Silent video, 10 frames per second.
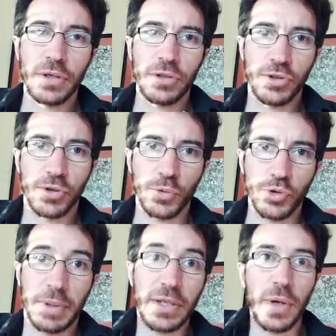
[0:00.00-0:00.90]
your
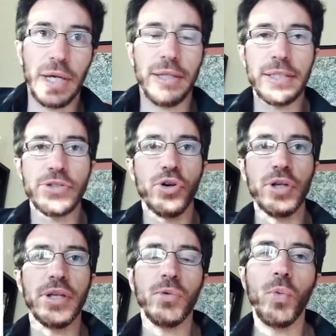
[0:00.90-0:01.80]
rules. By the way, this is
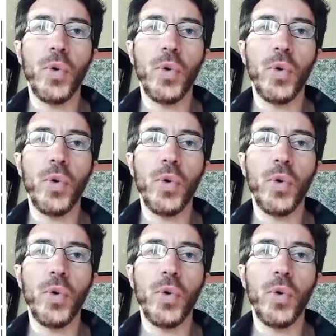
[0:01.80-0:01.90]
only